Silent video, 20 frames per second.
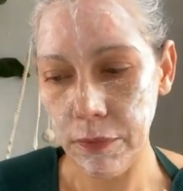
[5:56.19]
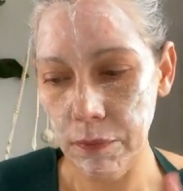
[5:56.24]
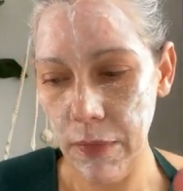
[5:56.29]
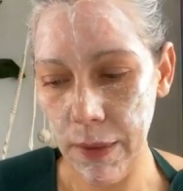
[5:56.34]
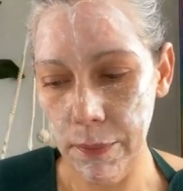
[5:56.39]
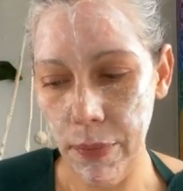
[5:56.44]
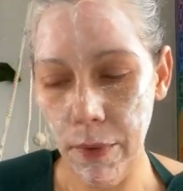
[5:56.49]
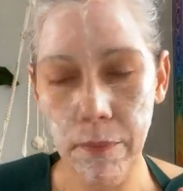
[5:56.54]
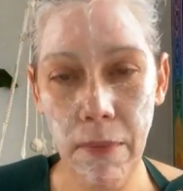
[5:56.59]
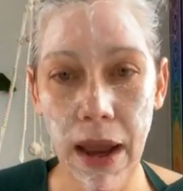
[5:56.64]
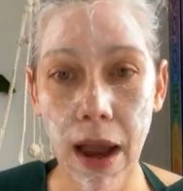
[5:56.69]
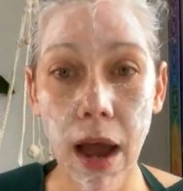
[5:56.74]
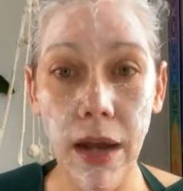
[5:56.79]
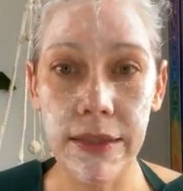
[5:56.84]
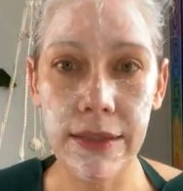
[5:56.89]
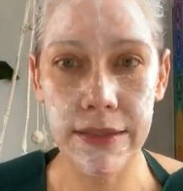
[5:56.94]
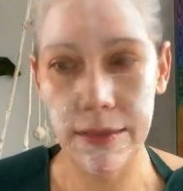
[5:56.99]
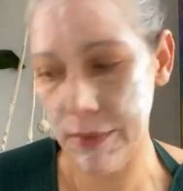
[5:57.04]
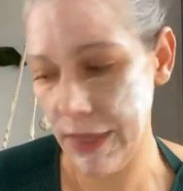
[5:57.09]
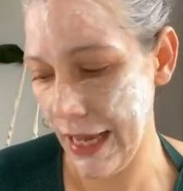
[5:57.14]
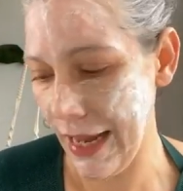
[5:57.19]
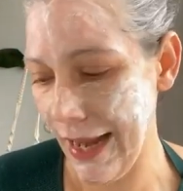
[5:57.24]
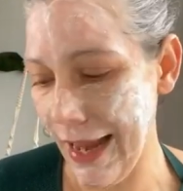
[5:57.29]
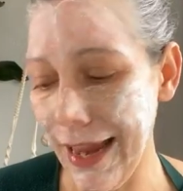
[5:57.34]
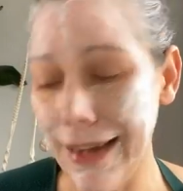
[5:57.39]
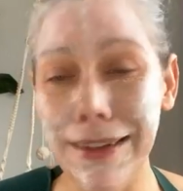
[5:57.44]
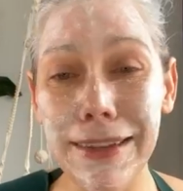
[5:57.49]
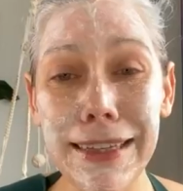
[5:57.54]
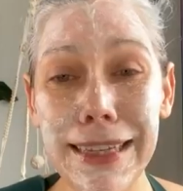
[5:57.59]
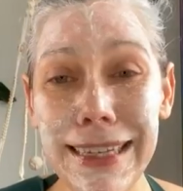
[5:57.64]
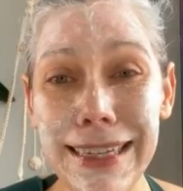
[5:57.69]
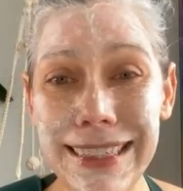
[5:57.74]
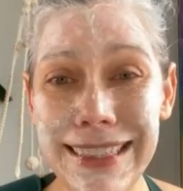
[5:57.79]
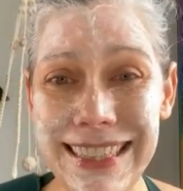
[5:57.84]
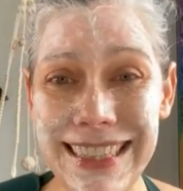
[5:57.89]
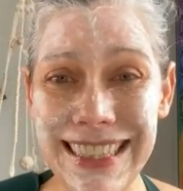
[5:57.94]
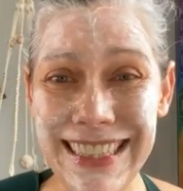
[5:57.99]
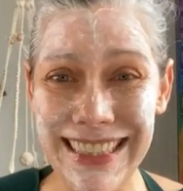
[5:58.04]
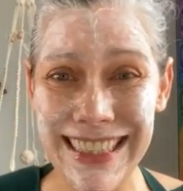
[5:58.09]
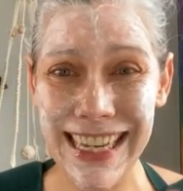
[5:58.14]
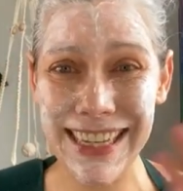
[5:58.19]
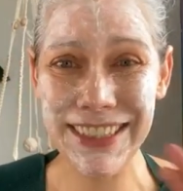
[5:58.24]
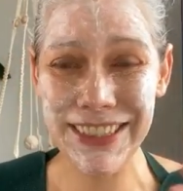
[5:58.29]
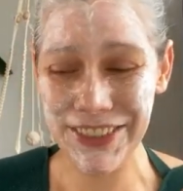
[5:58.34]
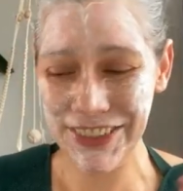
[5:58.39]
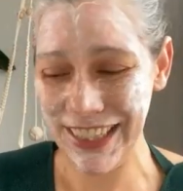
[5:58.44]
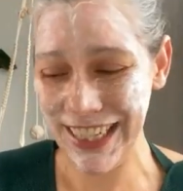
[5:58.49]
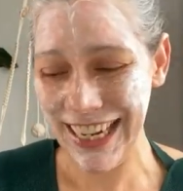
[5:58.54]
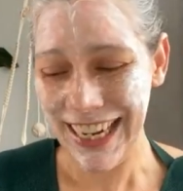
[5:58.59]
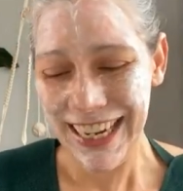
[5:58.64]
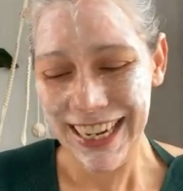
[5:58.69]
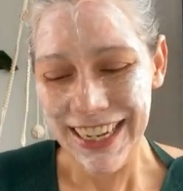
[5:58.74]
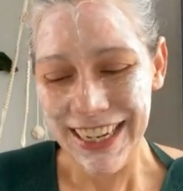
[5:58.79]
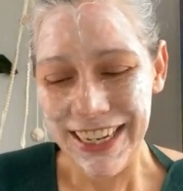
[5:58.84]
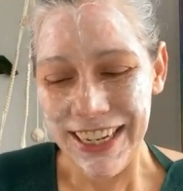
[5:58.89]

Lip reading: My autism can't handle it. It's the sensory.